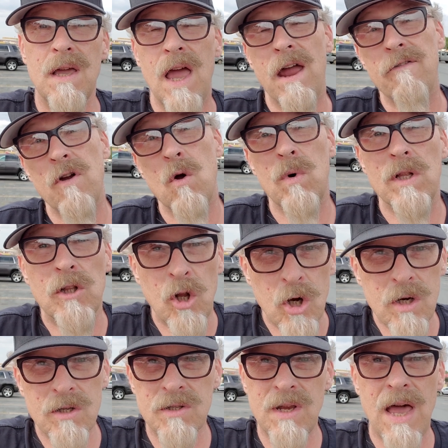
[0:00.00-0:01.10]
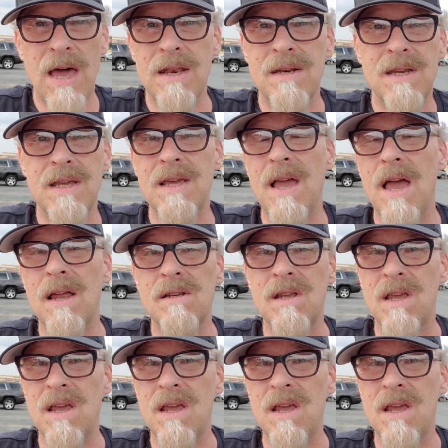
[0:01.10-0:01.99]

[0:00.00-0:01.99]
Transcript: Everyone looks at DAT.